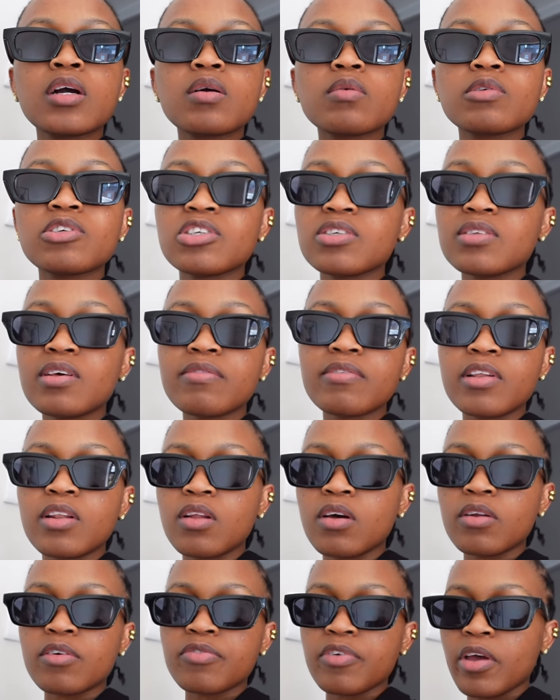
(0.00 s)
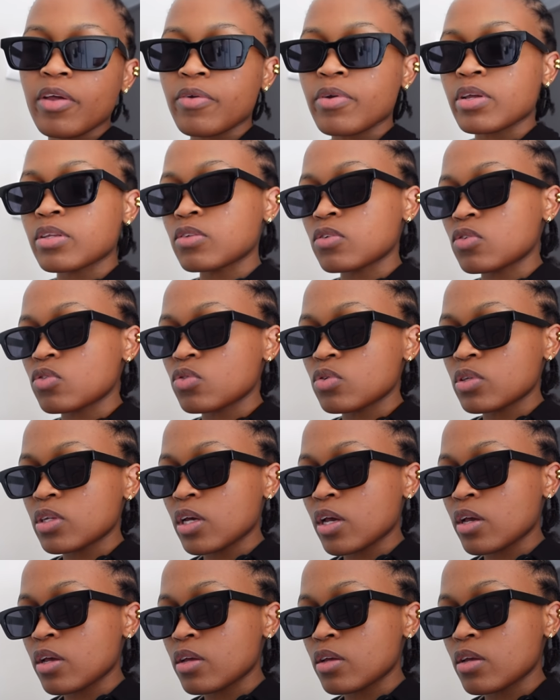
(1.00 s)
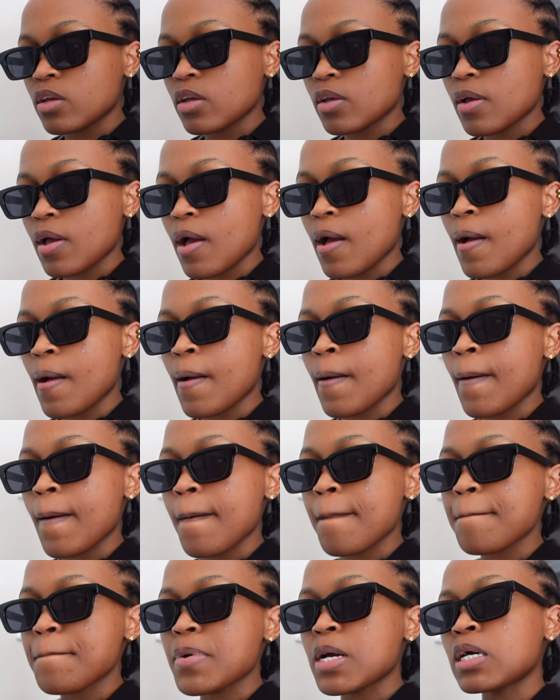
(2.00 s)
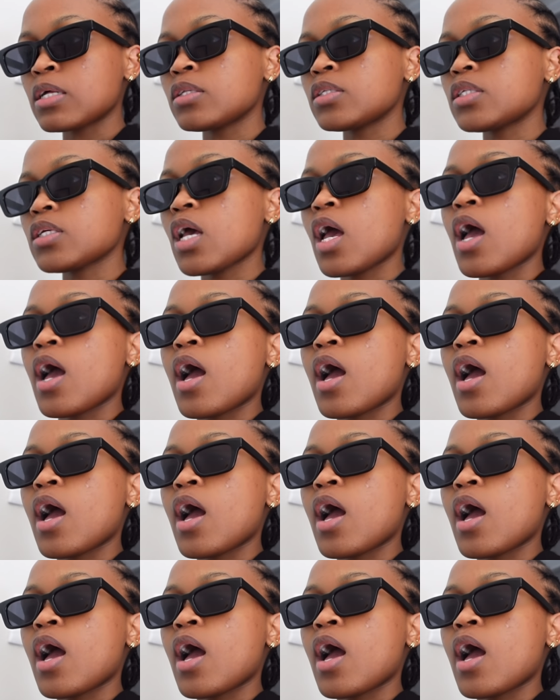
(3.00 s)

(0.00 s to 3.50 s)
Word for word: we just have a lot of errands today uh, but